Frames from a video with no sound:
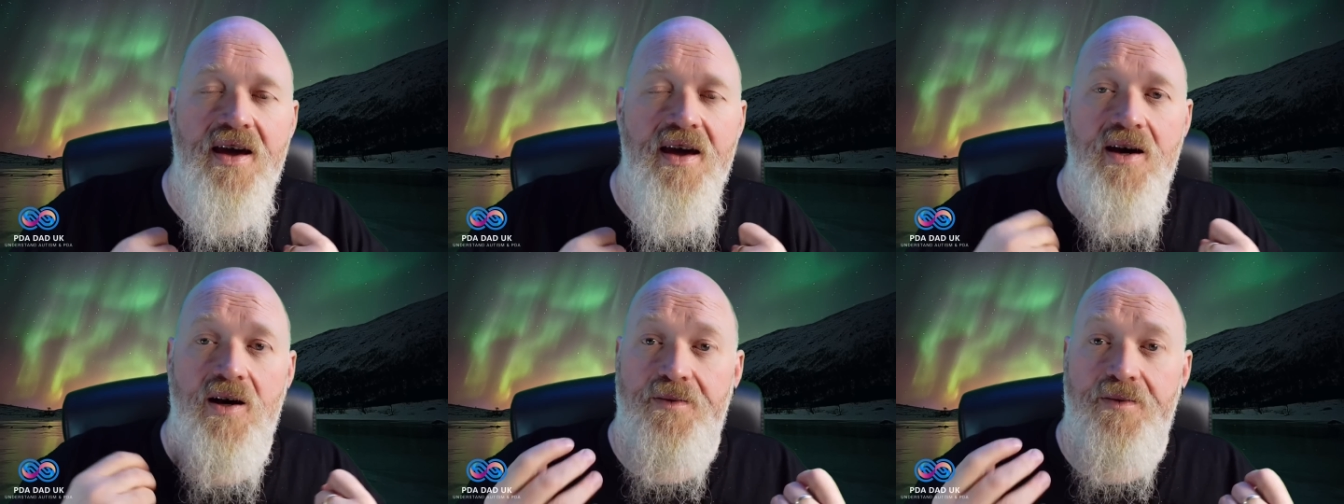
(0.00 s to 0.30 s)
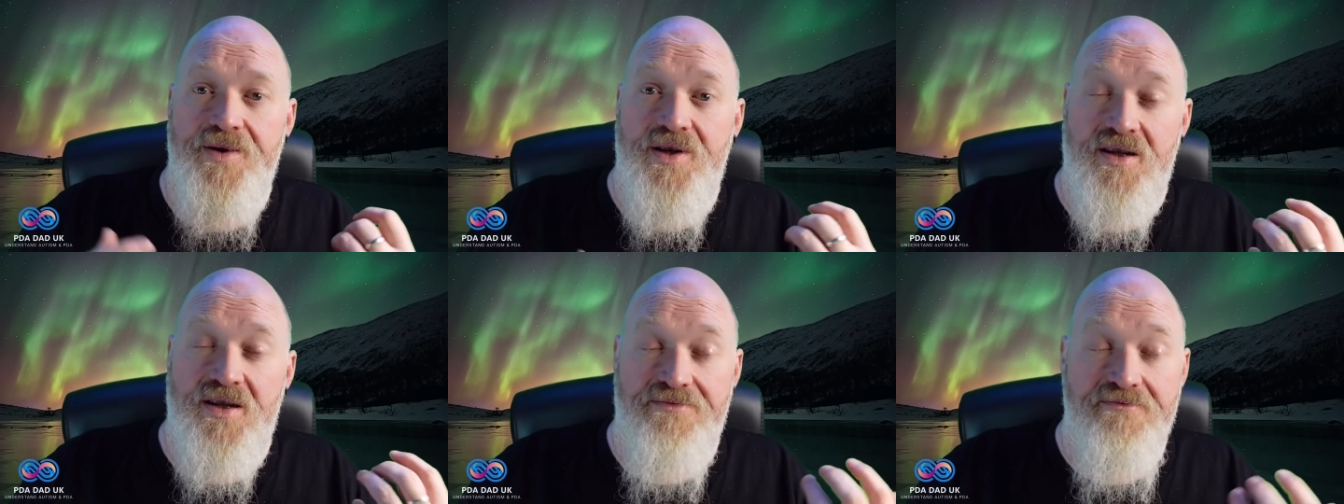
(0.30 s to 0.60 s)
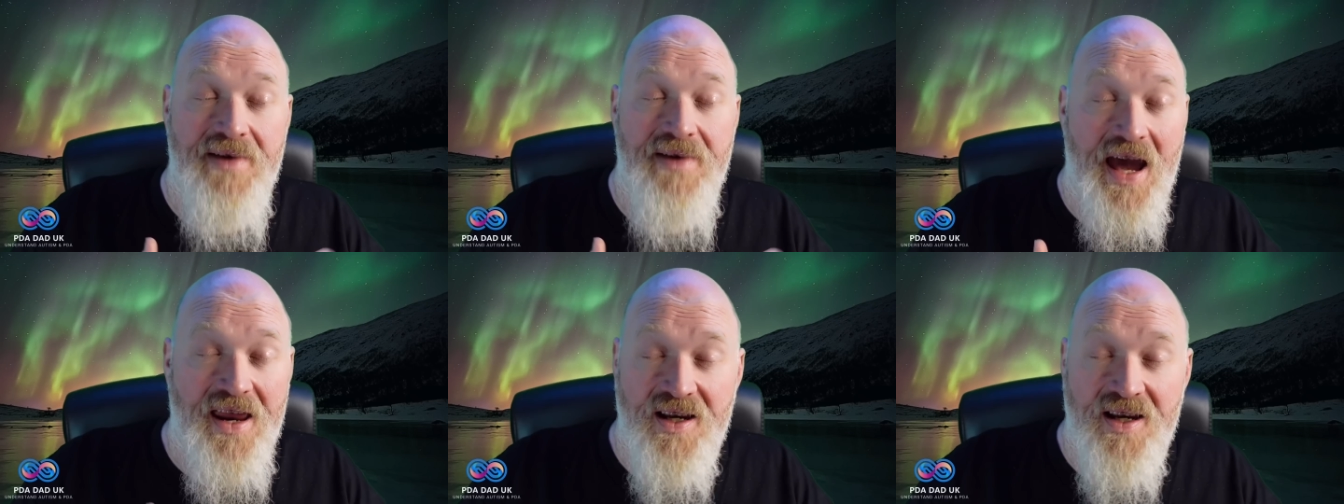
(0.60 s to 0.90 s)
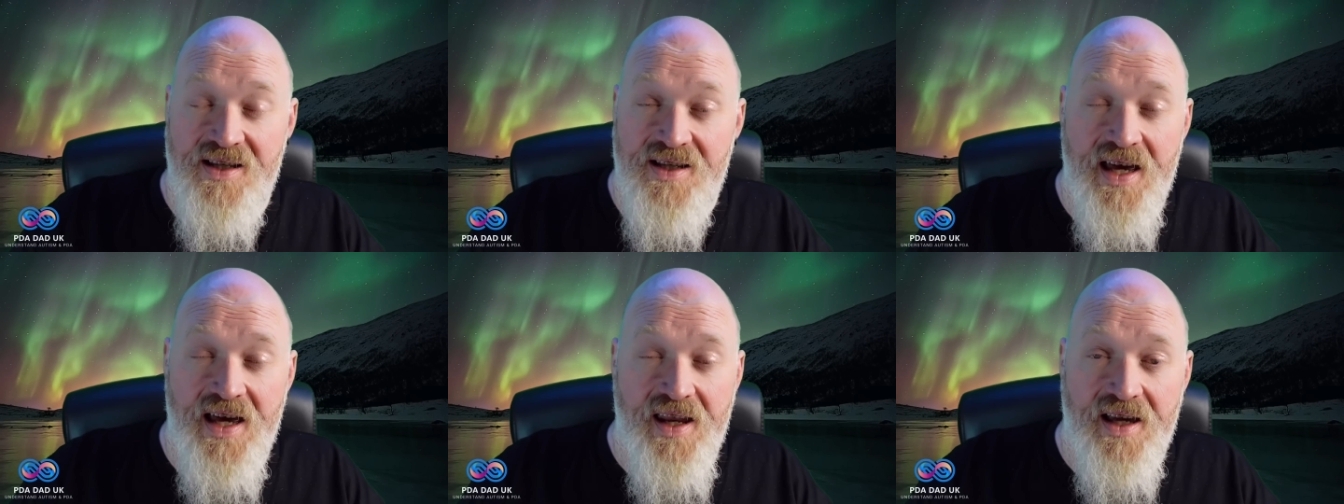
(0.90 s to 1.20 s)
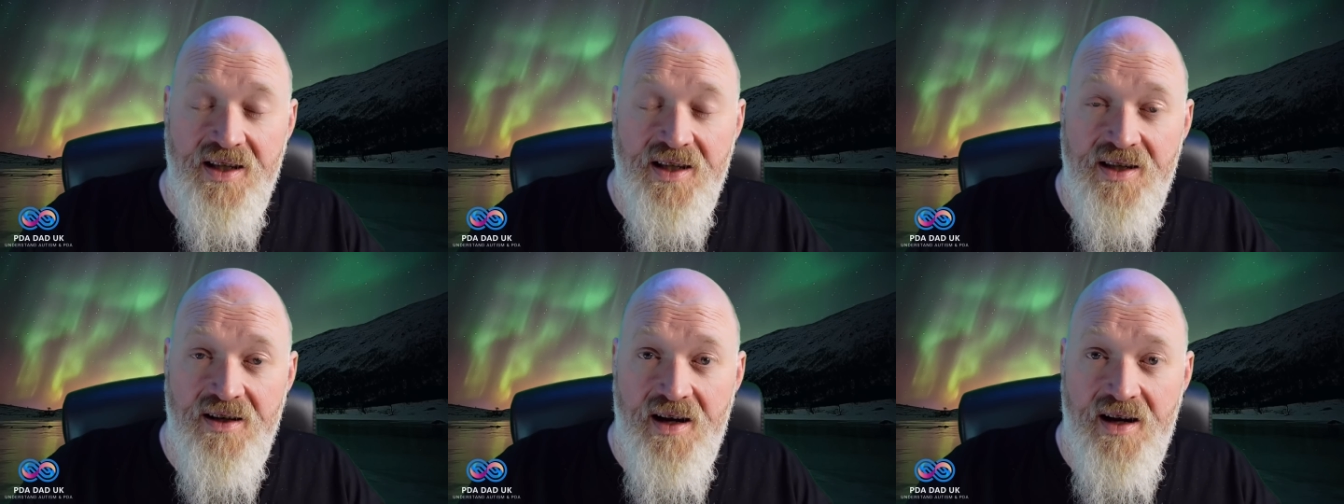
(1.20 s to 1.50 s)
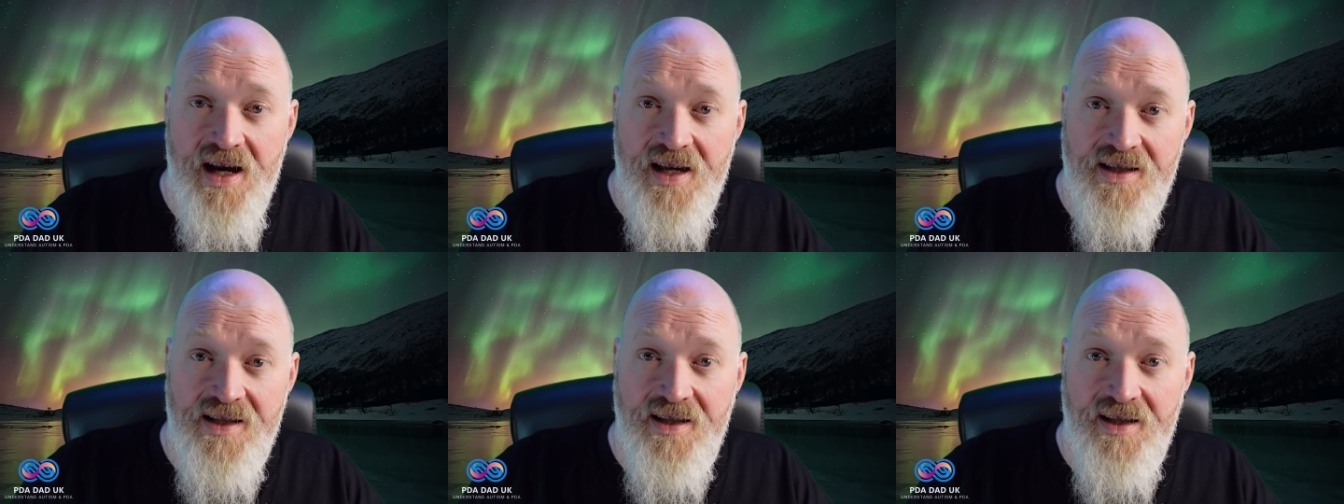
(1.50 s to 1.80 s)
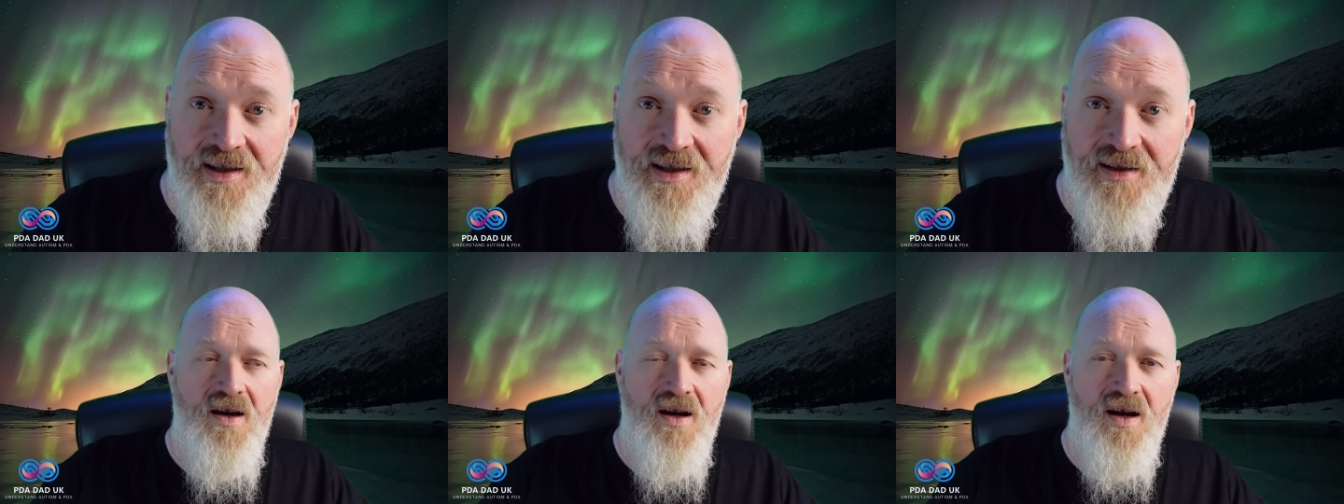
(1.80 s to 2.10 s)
helps us manage that anxiety.